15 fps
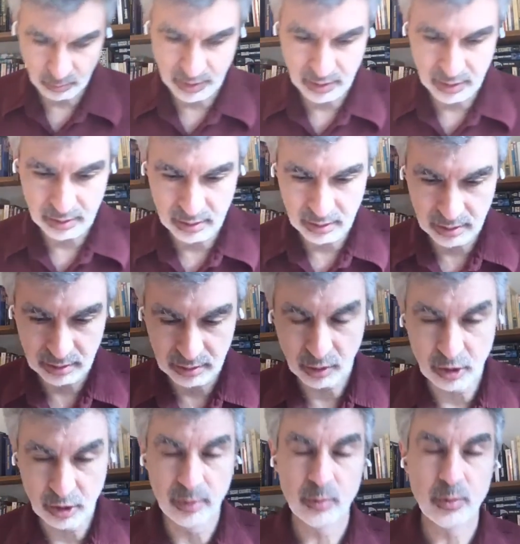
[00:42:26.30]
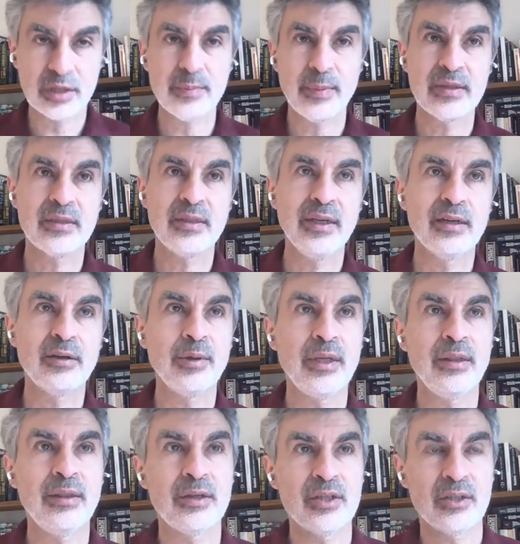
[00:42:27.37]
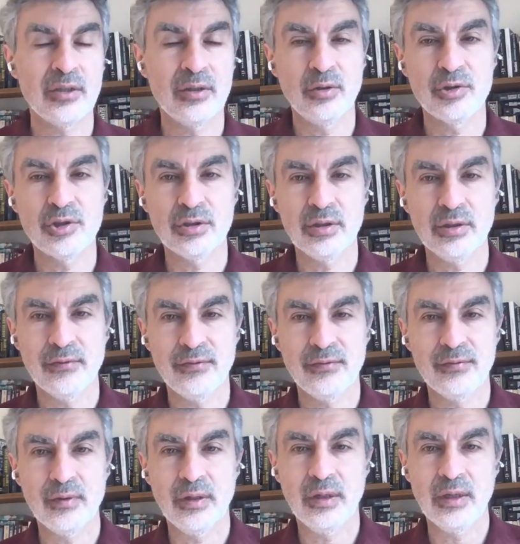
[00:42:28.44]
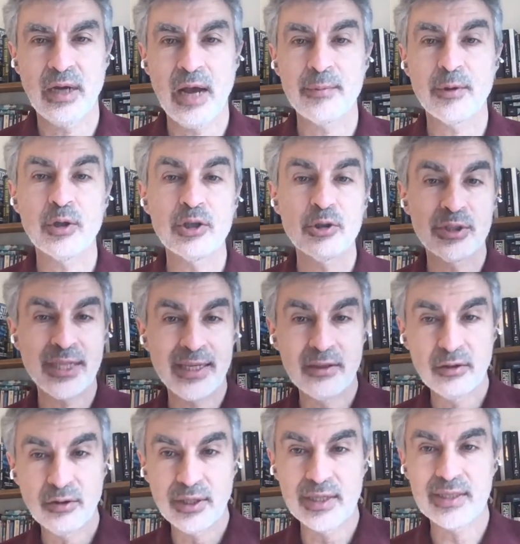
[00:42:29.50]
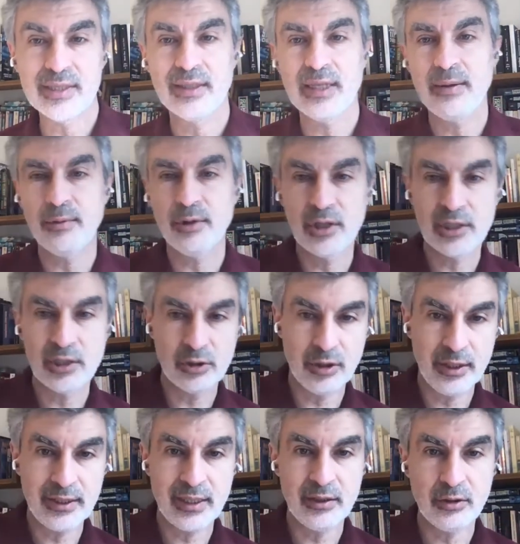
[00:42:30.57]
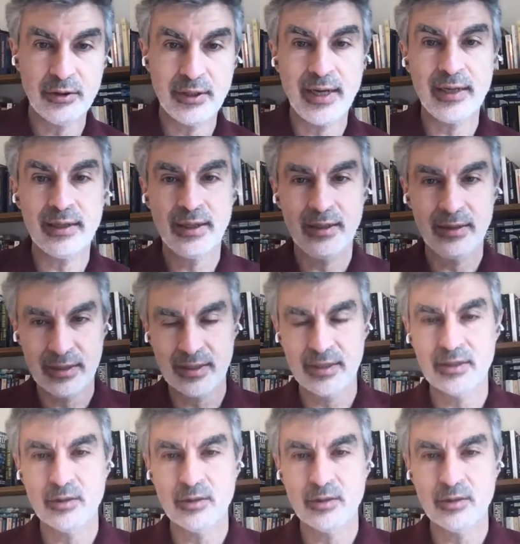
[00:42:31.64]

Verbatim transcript: with the, the global workspace theory, there's a notion of uh, I'm going to attend to this, and then I'm going to attend to that, and this